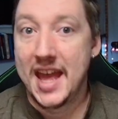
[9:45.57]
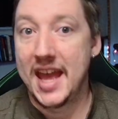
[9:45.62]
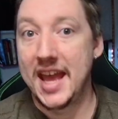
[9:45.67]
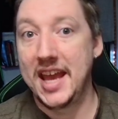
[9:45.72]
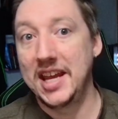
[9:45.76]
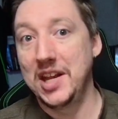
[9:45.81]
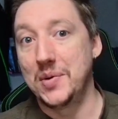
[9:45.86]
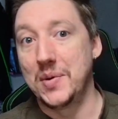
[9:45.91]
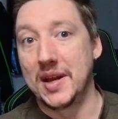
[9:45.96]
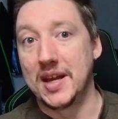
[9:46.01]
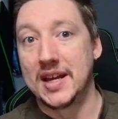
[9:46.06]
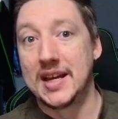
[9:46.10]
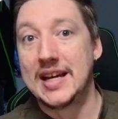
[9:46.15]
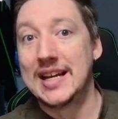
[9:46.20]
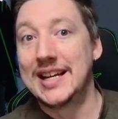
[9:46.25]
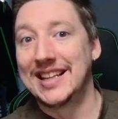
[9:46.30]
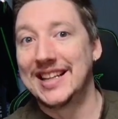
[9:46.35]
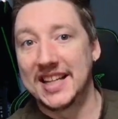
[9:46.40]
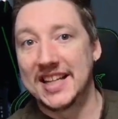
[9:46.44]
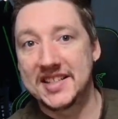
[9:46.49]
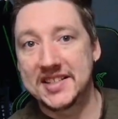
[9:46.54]
Anyway,
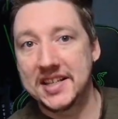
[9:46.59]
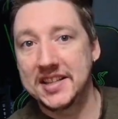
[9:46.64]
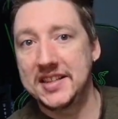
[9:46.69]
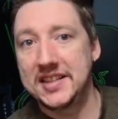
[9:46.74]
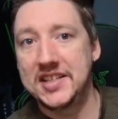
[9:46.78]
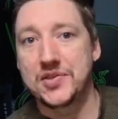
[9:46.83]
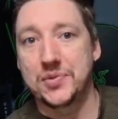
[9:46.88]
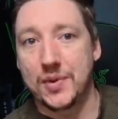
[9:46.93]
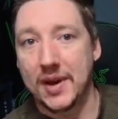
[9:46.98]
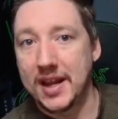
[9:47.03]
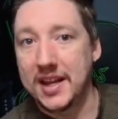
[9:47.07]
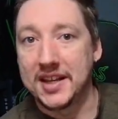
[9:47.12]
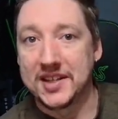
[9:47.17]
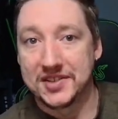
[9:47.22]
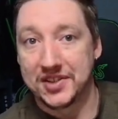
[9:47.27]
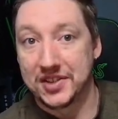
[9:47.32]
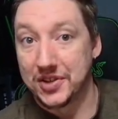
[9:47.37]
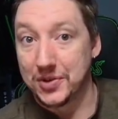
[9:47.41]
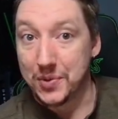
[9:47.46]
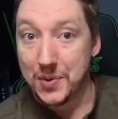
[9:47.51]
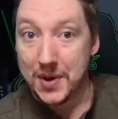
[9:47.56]
let's get these ratings
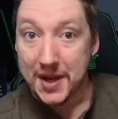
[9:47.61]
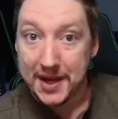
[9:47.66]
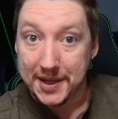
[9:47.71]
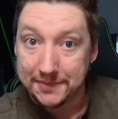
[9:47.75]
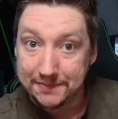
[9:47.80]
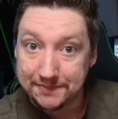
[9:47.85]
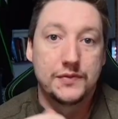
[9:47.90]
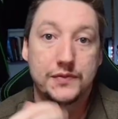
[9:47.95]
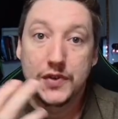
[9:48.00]
underway.